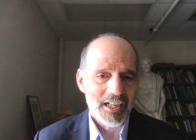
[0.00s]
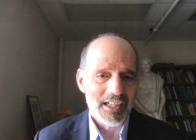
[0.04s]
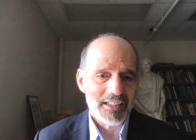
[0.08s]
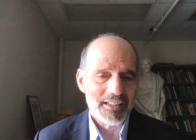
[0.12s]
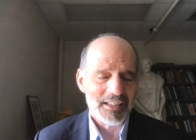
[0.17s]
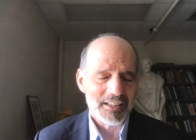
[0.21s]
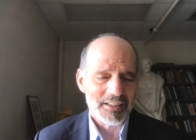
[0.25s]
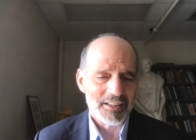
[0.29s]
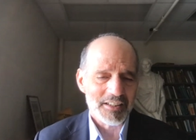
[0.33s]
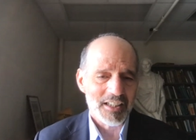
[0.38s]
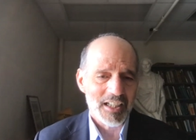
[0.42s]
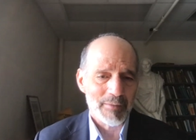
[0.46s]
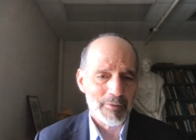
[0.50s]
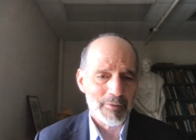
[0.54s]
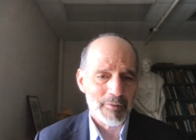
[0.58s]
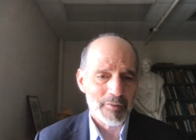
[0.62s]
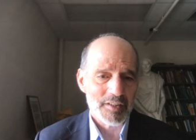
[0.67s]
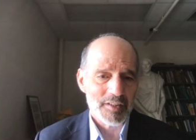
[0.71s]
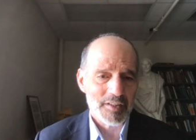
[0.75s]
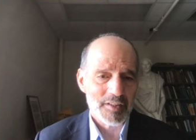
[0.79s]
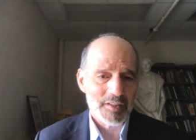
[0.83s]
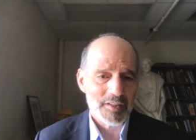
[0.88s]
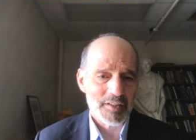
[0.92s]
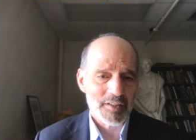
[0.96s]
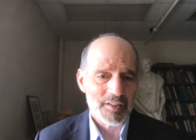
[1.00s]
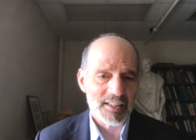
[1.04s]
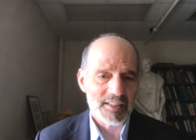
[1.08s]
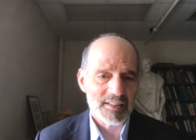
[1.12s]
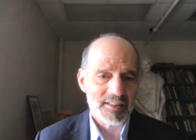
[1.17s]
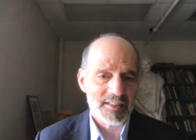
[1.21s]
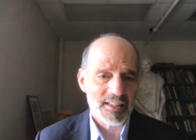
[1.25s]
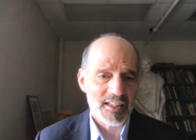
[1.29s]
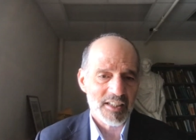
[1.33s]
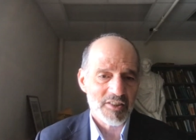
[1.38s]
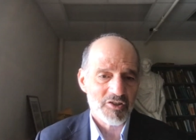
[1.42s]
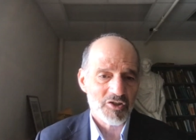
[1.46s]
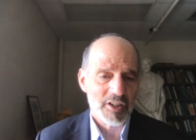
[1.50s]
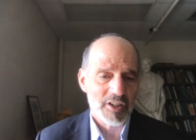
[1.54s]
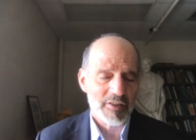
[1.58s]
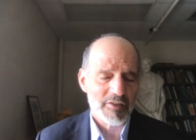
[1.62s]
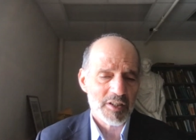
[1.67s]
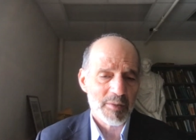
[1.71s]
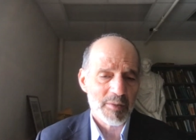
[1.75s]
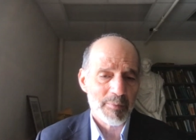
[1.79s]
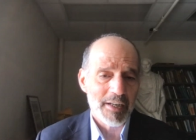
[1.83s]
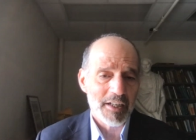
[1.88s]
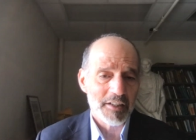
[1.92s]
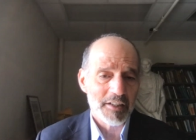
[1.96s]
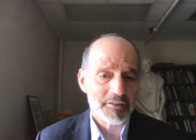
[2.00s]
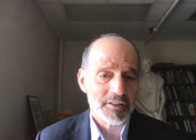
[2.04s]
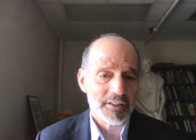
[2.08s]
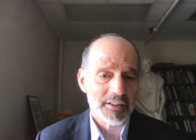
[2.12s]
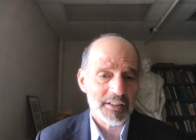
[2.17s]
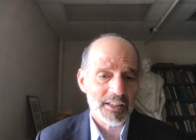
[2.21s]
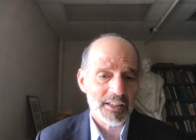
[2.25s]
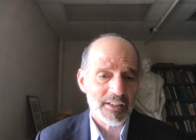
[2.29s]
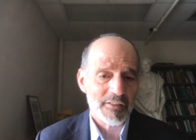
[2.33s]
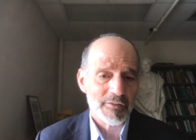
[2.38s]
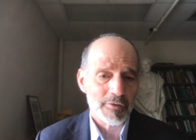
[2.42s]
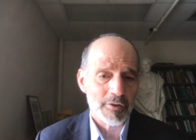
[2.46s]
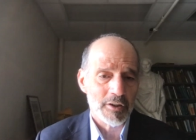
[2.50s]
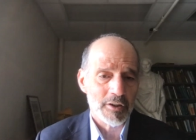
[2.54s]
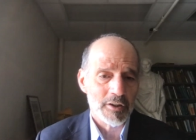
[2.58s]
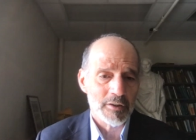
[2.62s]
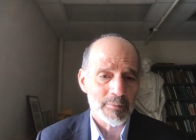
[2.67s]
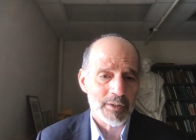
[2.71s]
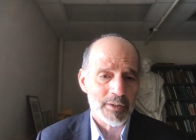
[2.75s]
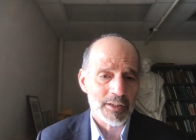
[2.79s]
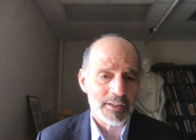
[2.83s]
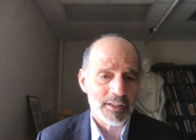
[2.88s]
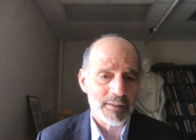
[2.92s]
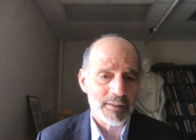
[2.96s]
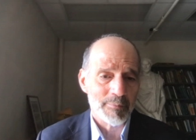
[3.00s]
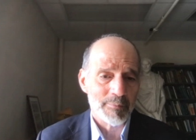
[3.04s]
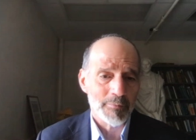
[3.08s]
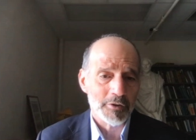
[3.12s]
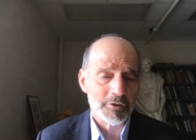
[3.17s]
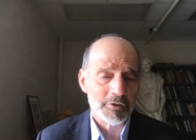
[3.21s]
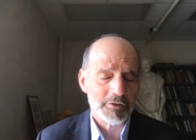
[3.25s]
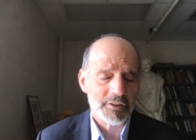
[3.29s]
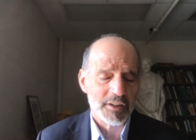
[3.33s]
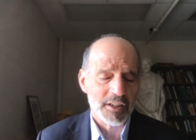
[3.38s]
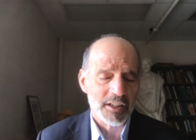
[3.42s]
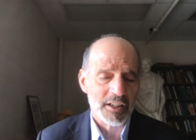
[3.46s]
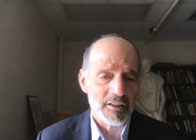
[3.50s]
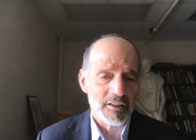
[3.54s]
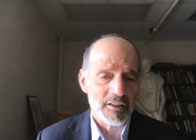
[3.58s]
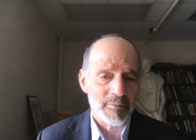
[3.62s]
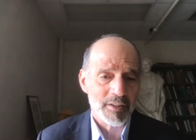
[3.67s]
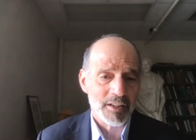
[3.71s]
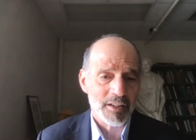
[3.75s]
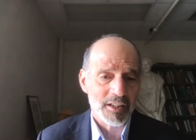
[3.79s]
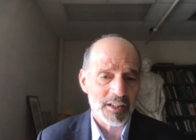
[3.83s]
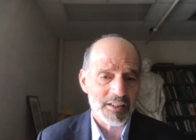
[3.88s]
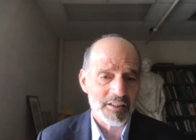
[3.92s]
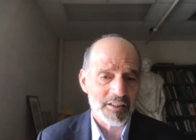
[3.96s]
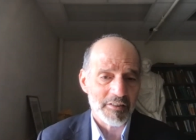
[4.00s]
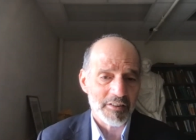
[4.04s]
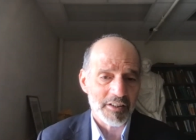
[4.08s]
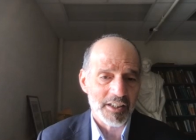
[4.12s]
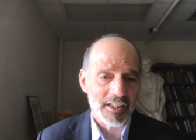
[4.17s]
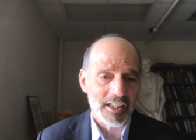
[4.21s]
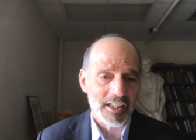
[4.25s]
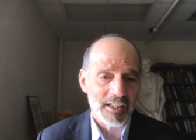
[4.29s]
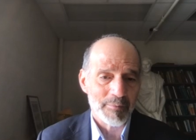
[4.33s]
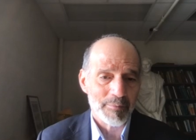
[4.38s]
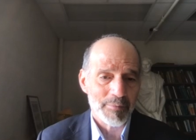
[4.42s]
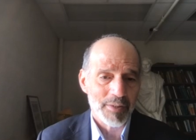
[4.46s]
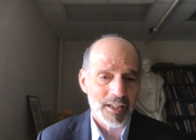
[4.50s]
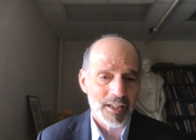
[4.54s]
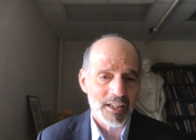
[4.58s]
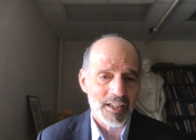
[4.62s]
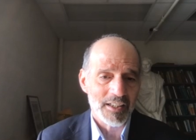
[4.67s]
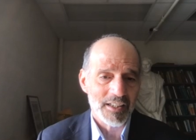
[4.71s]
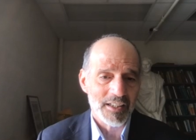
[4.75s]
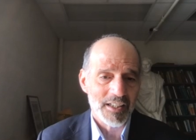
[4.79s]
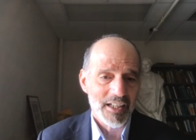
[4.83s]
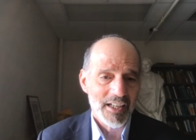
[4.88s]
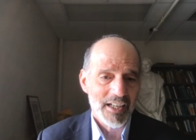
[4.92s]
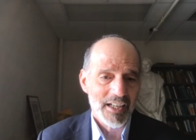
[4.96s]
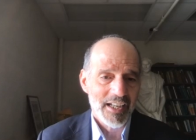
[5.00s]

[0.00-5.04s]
At the time of his assassination, he was about to leave Rome on a multi-year military campaign.